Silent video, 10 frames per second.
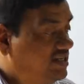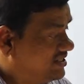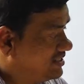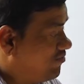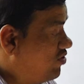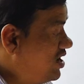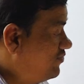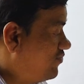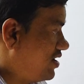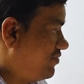a
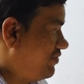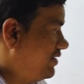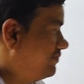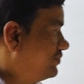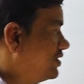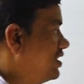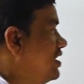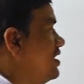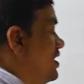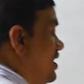somewhat far away.
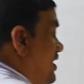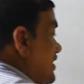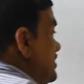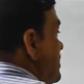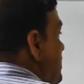Let us